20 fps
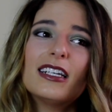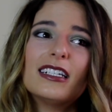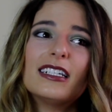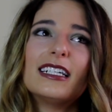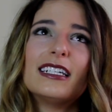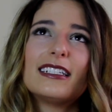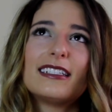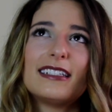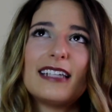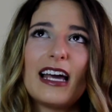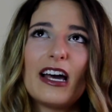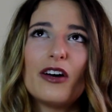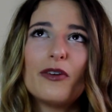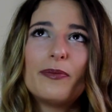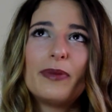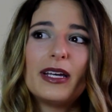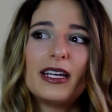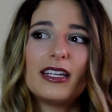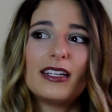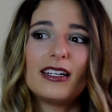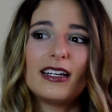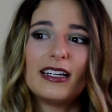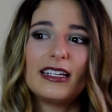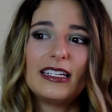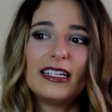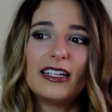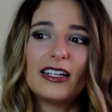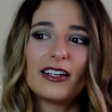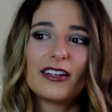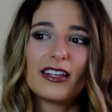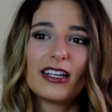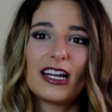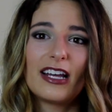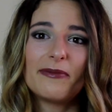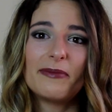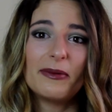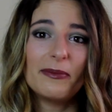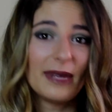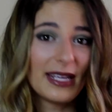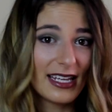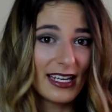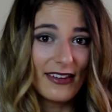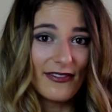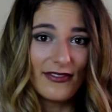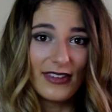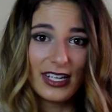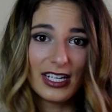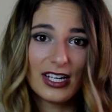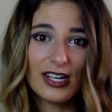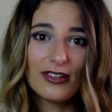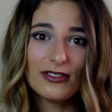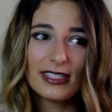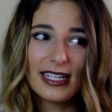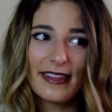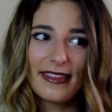It has now been a year that I've been making videos.